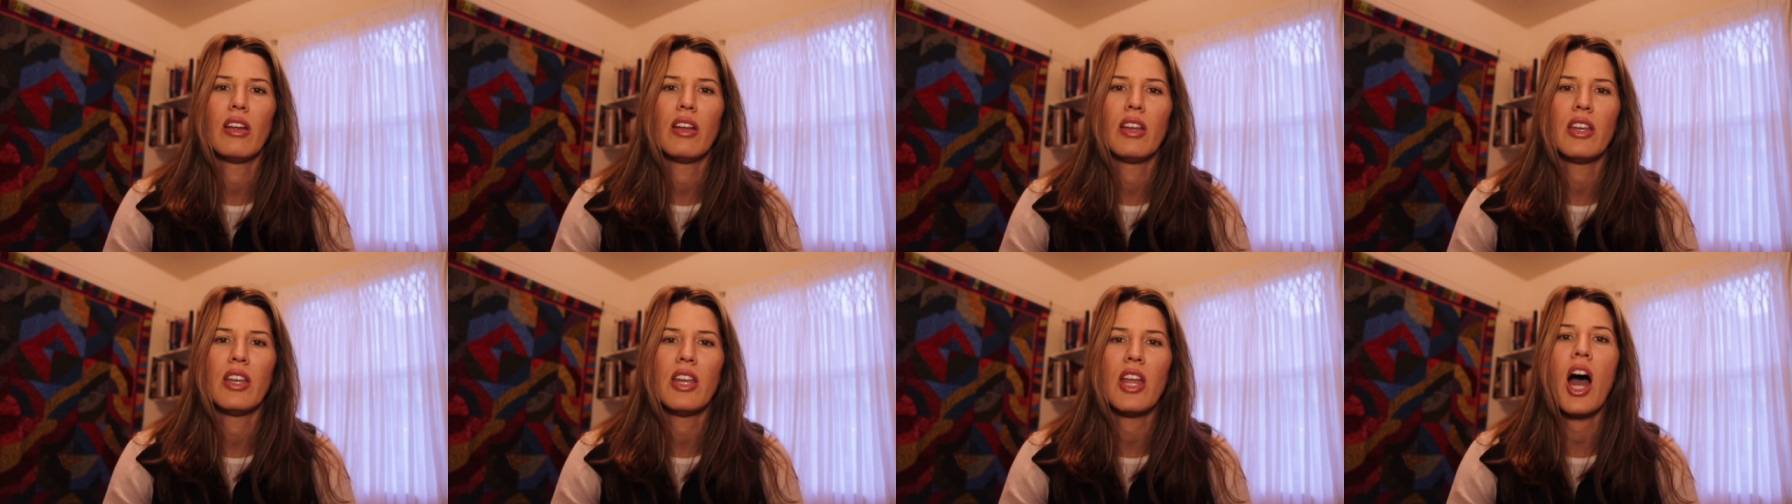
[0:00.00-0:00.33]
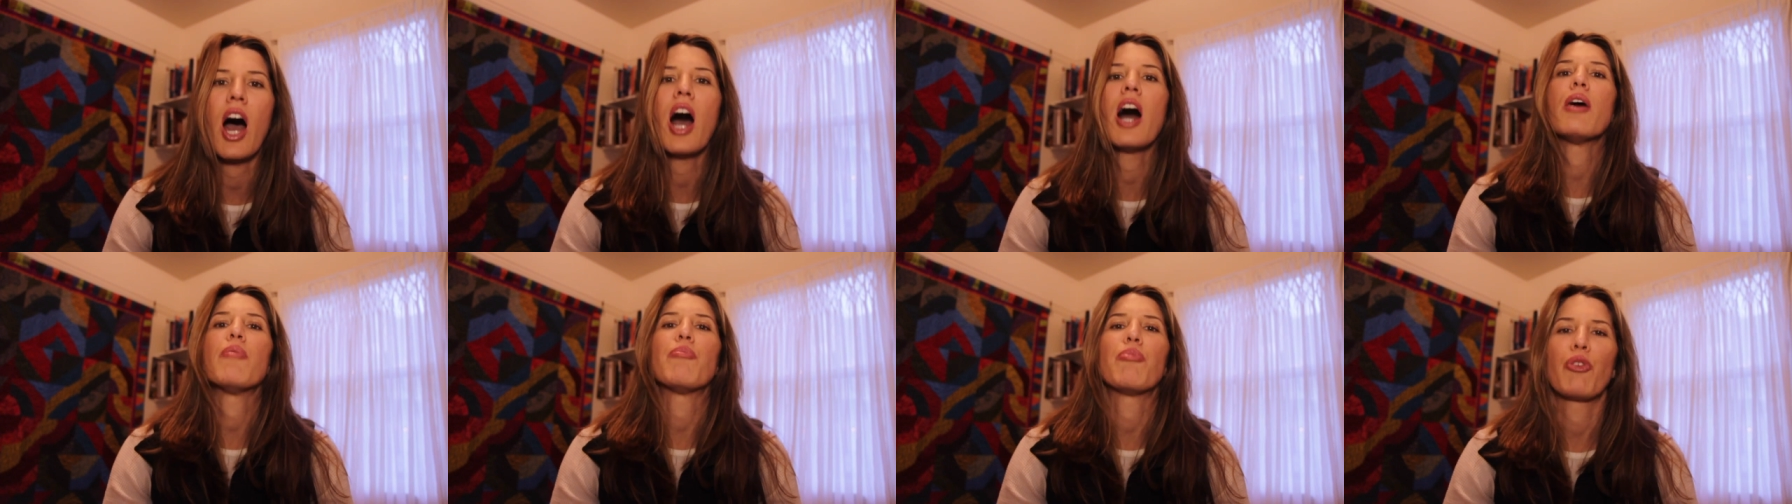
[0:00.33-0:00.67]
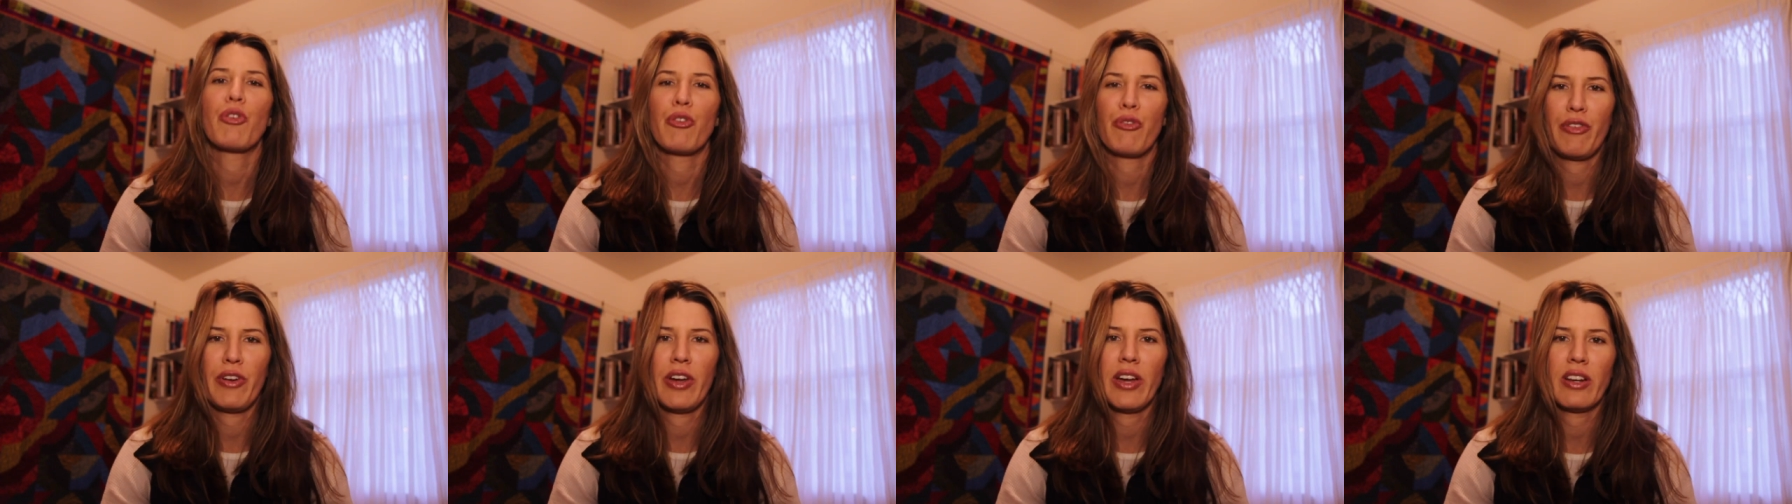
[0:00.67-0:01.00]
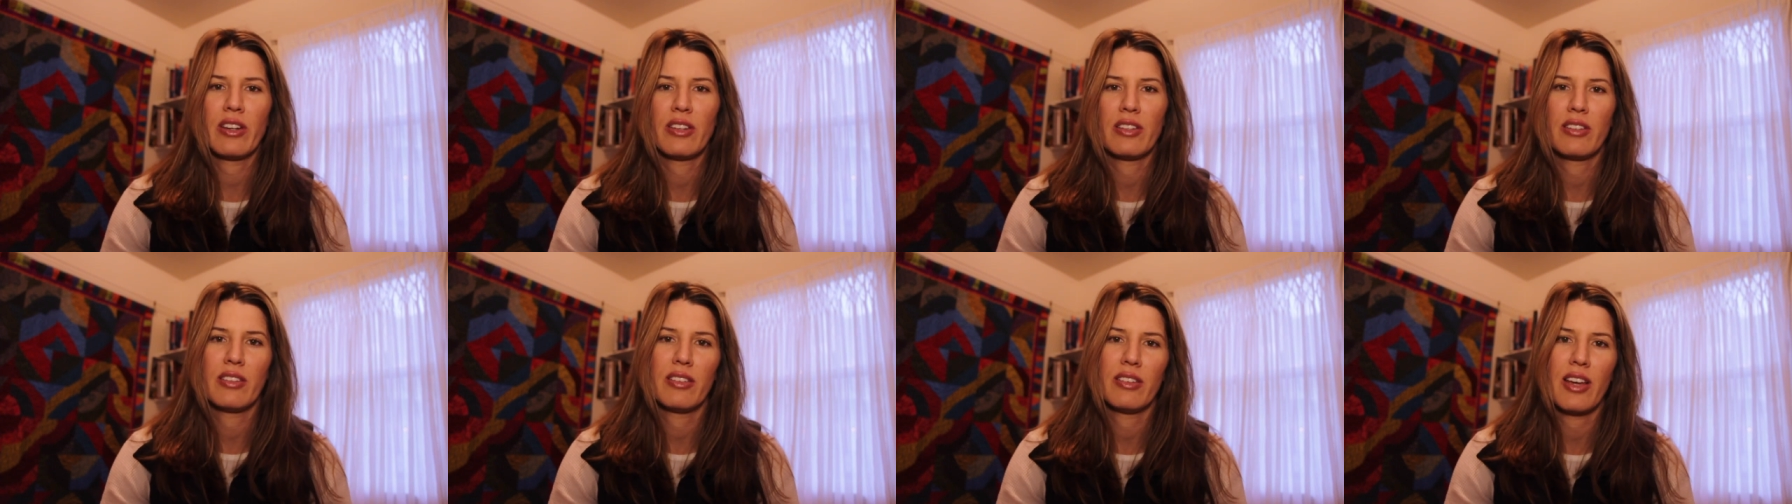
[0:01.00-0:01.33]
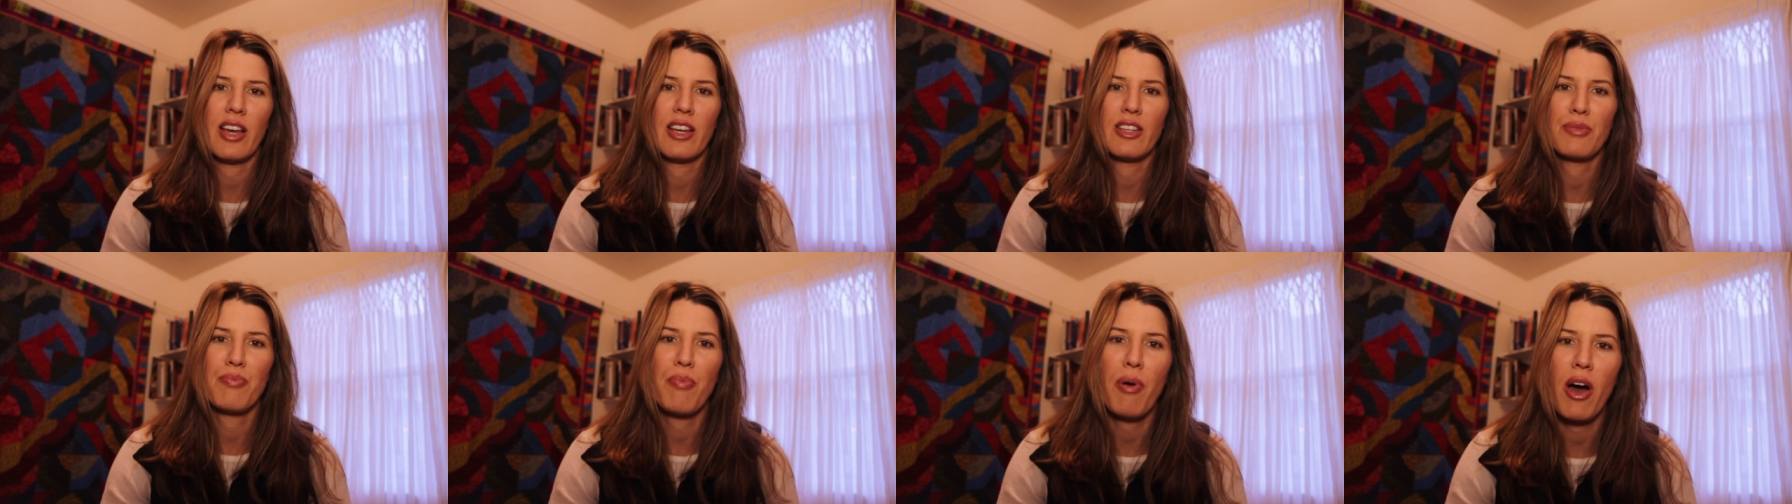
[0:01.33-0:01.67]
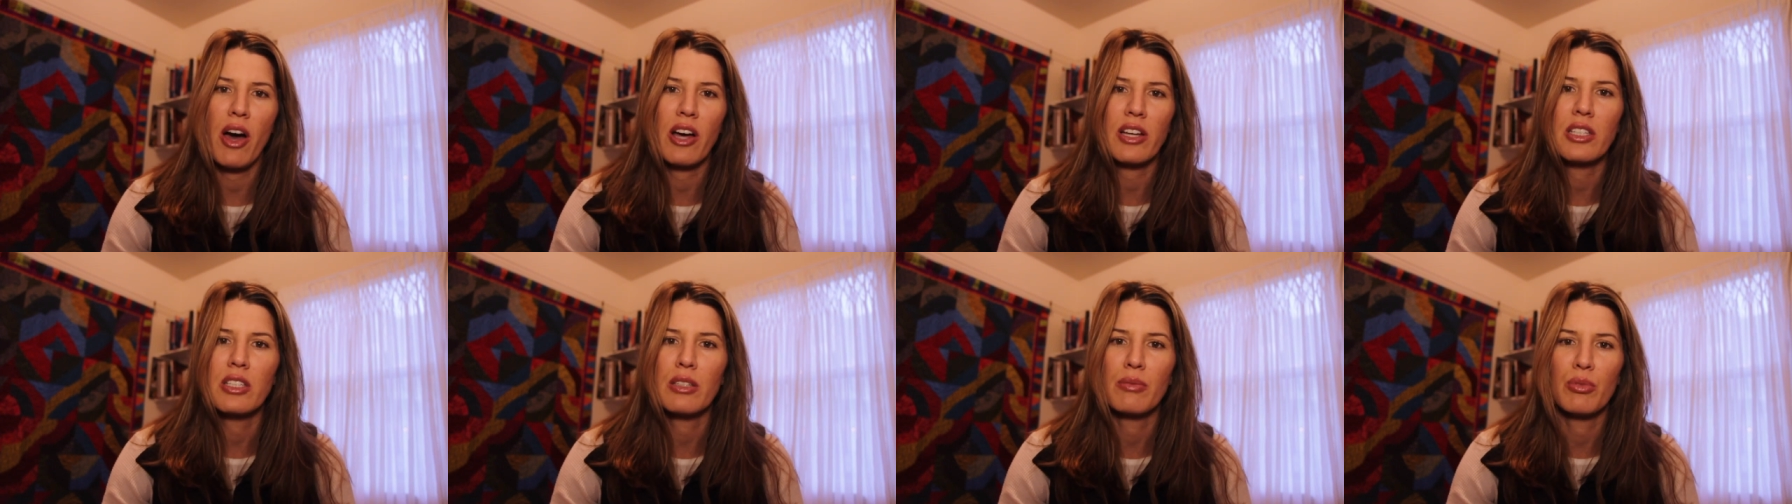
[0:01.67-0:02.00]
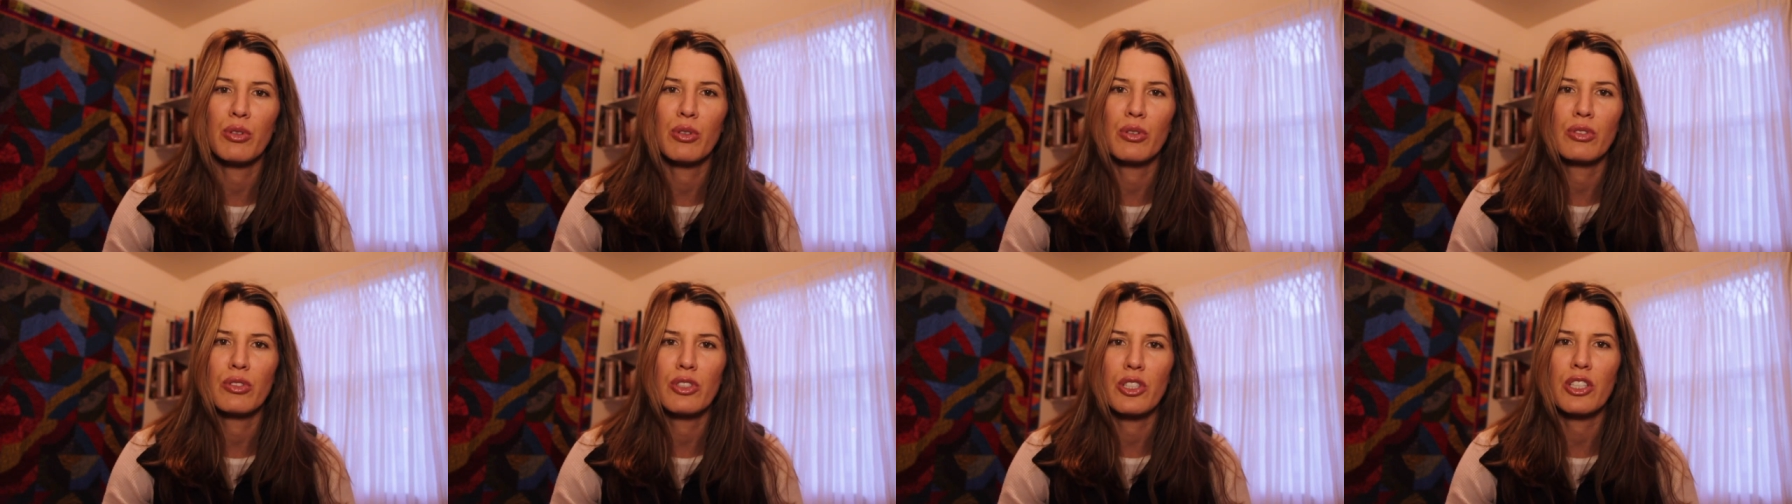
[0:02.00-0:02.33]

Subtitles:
not perfect as possible,